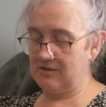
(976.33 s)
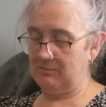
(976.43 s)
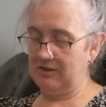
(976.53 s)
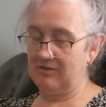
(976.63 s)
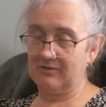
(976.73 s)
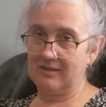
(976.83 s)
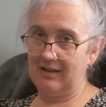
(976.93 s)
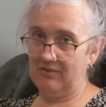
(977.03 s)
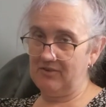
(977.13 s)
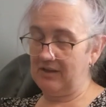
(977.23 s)
So my doctor
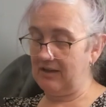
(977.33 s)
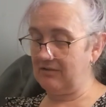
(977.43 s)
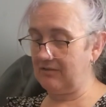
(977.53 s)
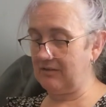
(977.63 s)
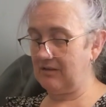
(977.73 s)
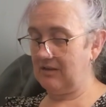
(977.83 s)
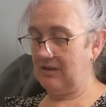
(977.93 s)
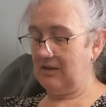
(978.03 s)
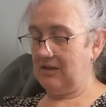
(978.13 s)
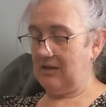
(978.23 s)
had to guess
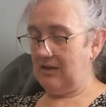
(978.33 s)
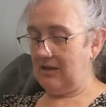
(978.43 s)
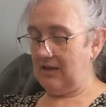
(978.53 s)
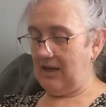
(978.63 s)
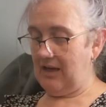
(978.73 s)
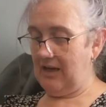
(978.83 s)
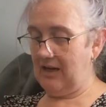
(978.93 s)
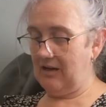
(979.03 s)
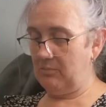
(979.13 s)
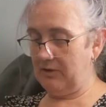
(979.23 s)

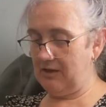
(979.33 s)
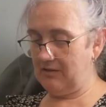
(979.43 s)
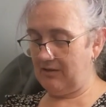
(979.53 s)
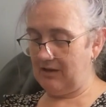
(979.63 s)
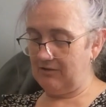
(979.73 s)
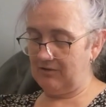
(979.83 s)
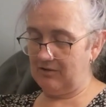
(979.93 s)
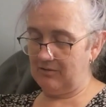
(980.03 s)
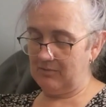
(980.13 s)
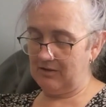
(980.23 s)
how big that
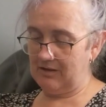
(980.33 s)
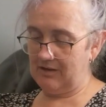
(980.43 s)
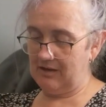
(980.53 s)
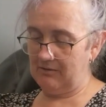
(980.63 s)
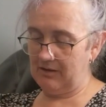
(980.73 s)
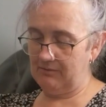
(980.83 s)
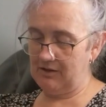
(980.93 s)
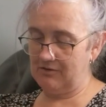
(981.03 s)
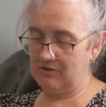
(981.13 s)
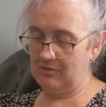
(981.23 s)
tumour and how heavy
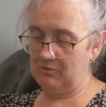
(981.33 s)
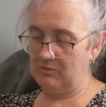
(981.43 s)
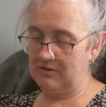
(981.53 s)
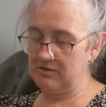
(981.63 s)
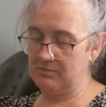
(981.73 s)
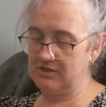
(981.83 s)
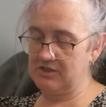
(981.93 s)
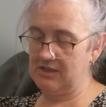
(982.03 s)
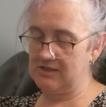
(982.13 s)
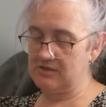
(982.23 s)
the tumour was, but
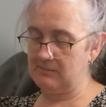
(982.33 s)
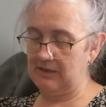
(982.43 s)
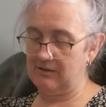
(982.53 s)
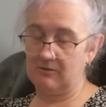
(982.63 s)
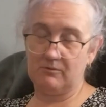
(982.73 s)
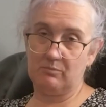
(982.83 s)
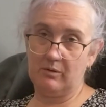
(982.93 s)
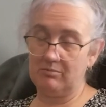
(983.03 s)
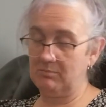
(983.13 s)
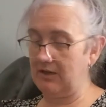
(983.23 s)
she estimated it was
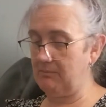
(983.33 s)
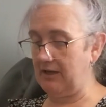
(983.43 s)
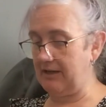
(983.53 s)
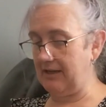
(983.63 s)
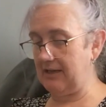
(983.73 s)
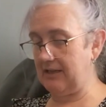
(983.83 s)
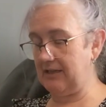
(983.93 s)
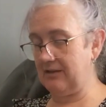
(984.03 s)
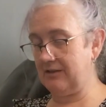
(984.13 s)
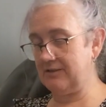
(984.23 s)
probably about 8
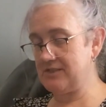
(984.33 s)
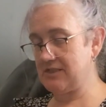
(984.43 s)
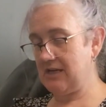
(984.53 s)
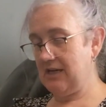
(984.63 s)
kilos.